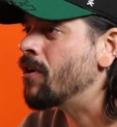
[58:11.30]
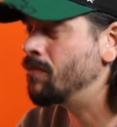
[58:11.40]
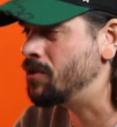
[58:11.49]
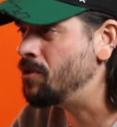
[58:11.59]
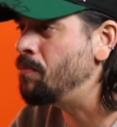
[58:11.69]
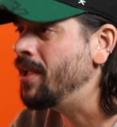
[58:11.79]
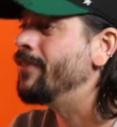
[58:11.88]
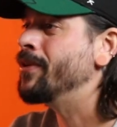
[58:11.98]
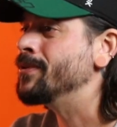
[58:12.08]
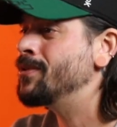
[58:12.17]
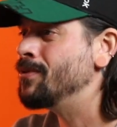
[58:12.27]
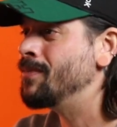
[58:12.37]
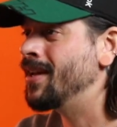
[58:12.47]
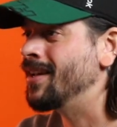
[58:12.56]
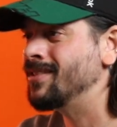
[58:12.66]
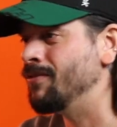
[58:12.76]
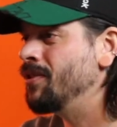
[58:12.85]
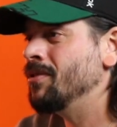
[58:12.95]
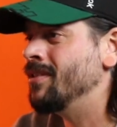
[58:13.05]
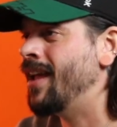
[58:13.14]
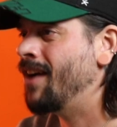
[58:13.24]
far would you be in those two minutes right. if you
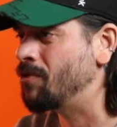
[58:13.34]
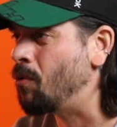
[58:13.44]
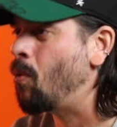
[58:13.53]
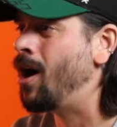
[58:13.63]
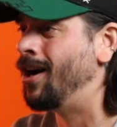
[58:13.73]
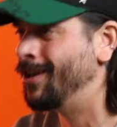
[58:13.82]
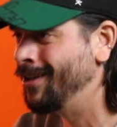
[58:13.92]
didn't have to walk?